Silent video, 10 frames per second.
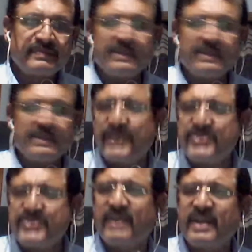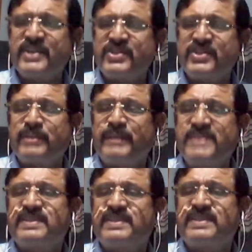fiduciary relationship
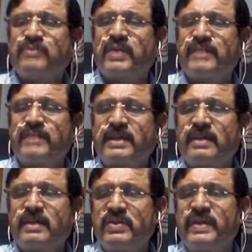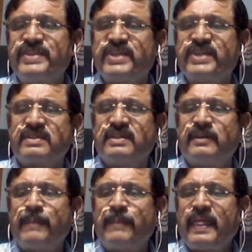is one of the ground to reject
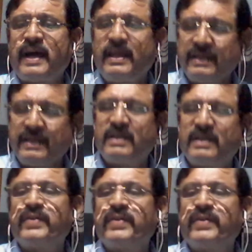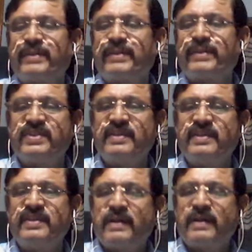information,
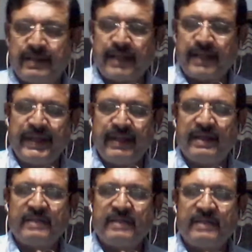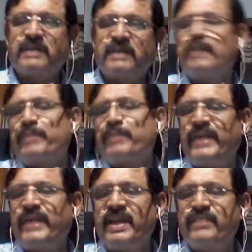not
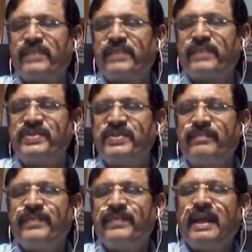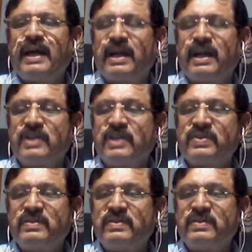providing information, and also